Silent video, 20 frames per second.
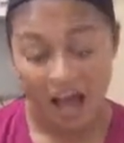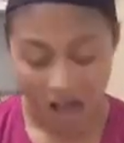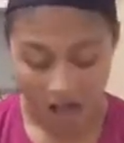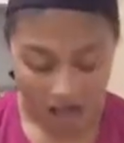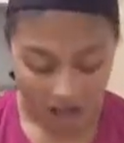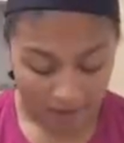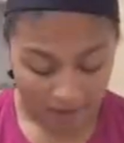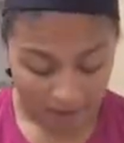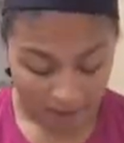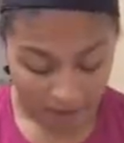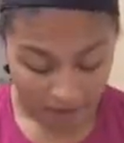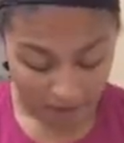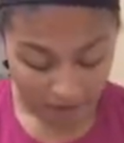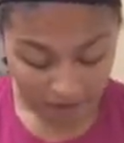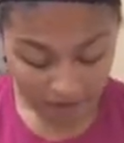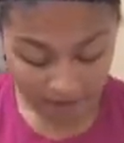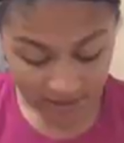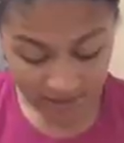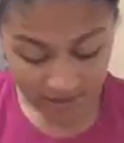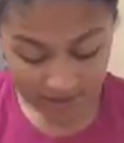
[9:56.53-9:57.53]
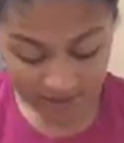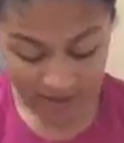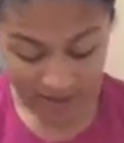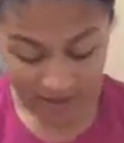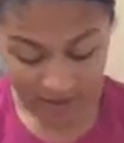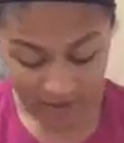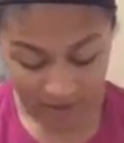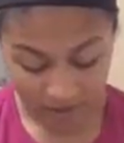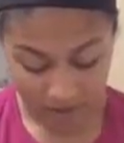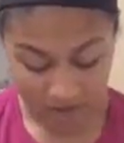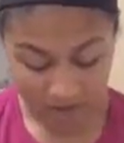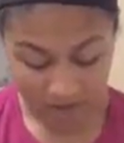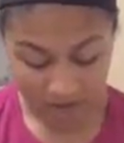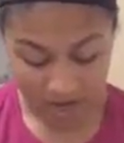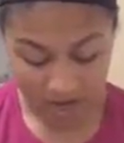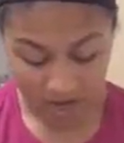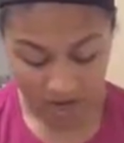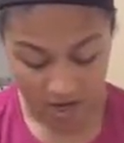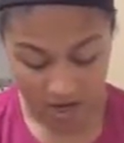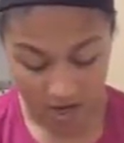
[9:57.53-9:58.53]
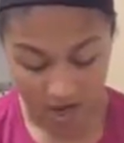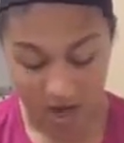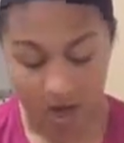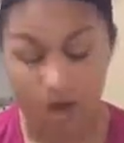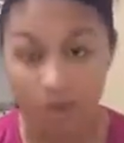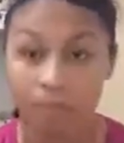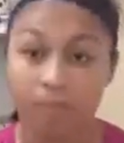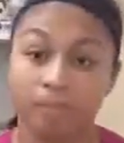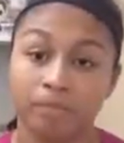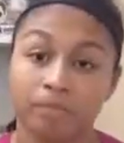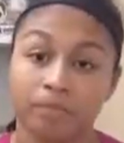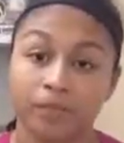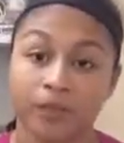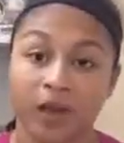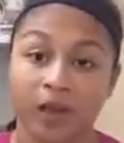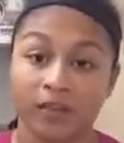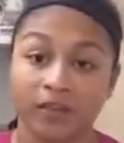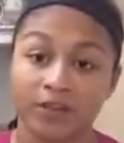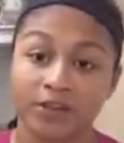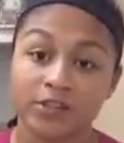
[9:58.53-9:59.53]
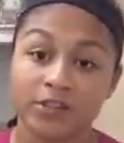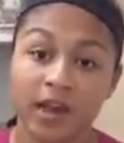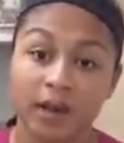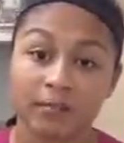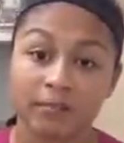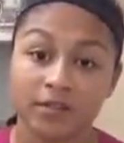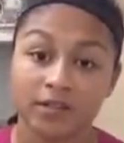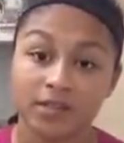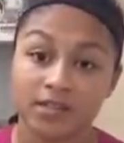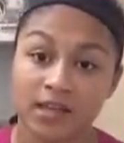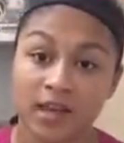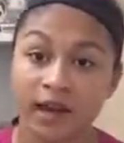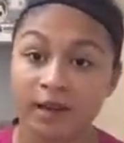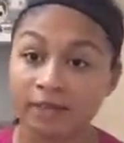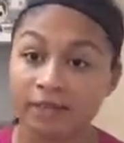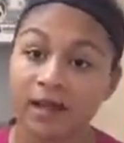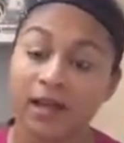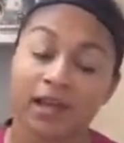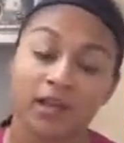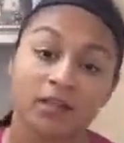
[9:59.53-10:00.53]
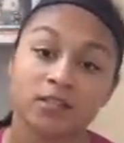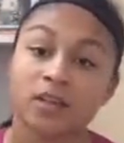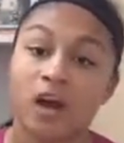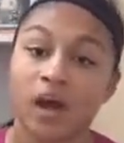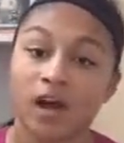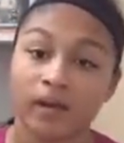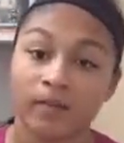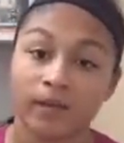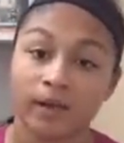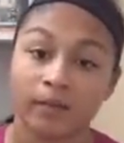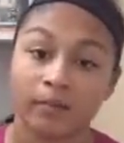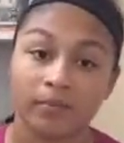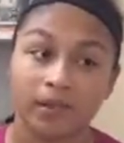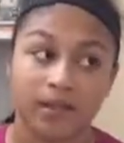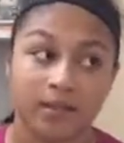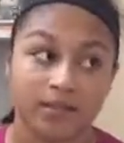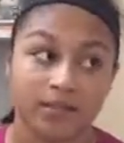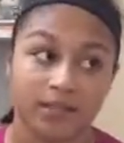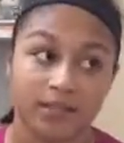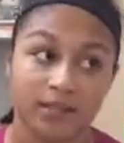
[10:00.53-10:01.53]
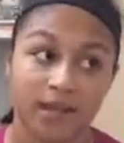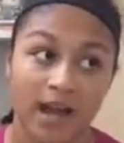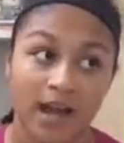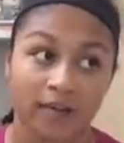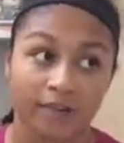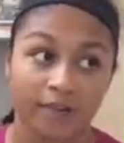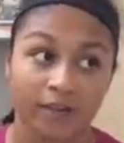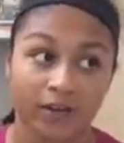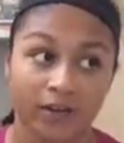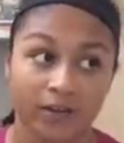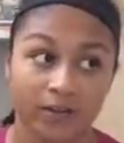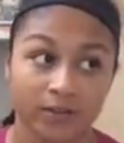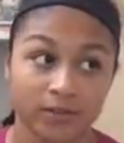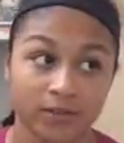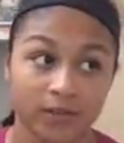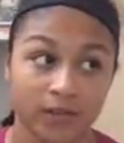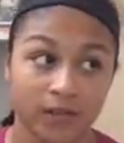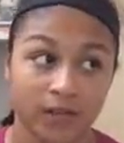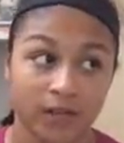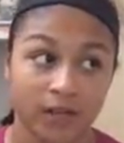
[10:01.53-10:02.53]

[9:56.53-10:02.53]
Other things happen in other chapters that I'm not going to talk about because it's kind of gross.